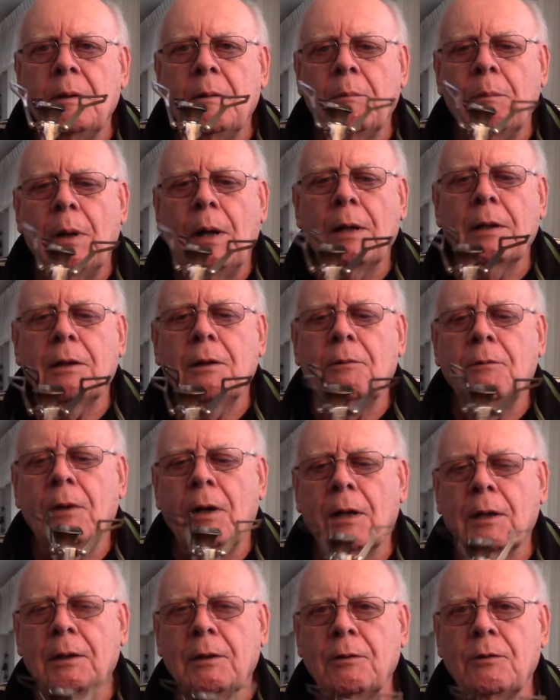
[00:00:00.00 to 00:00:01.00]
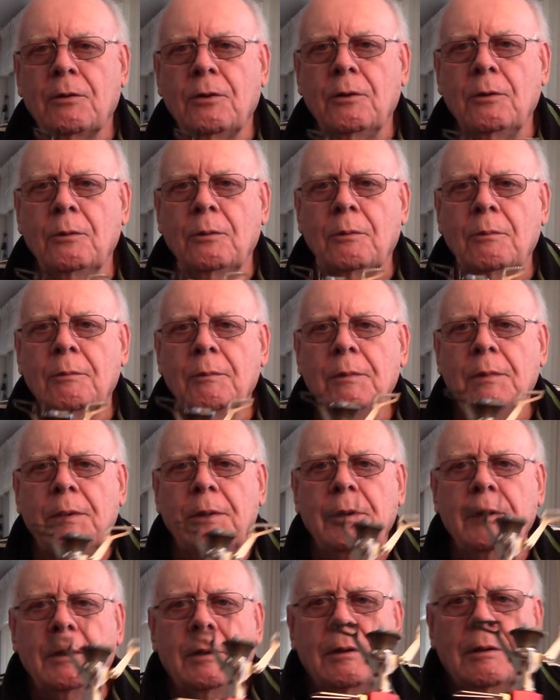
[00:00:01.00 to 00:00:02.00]
Pocket Rocket 2.
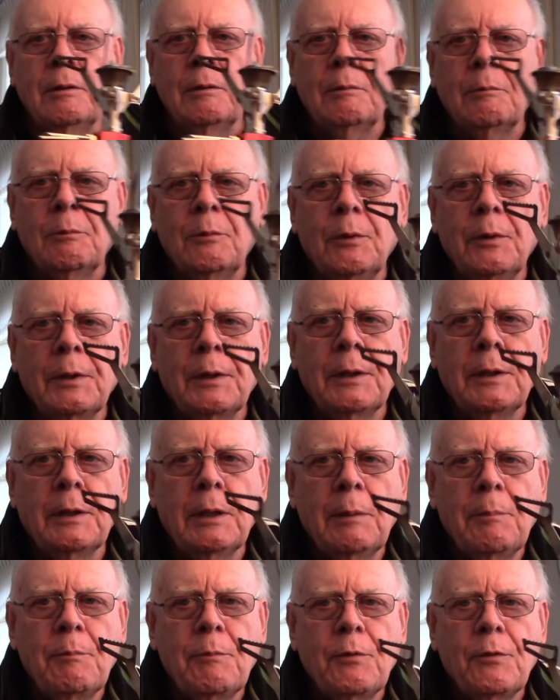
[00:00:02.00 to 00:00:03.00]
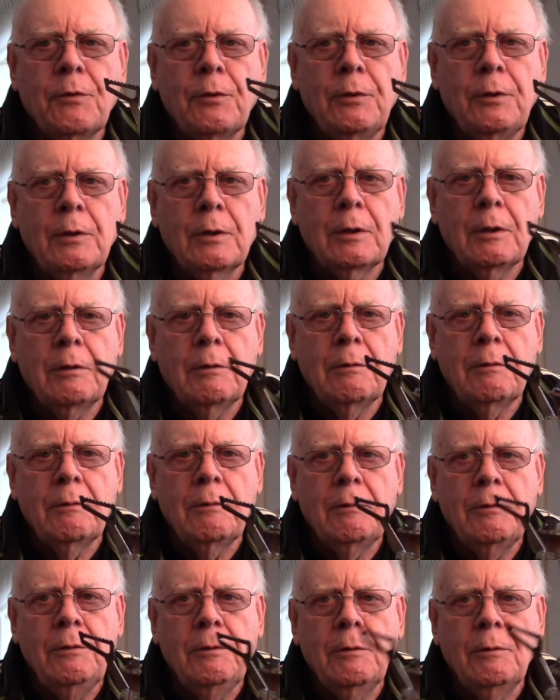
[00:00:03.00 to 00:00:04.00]
I'll bring it up so
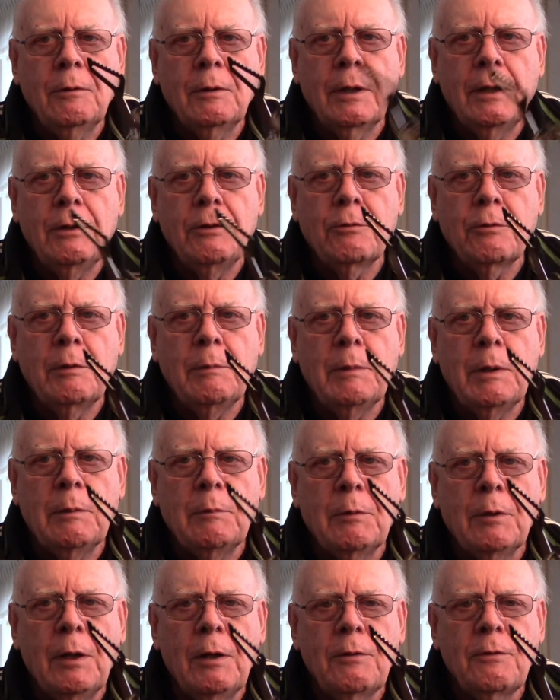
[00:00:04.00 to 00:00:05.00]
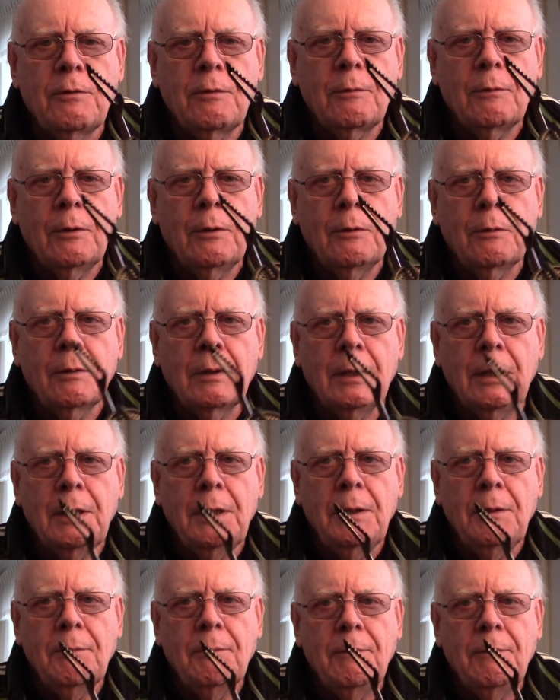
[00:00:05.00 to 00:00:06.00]
you guys remember us. Okay.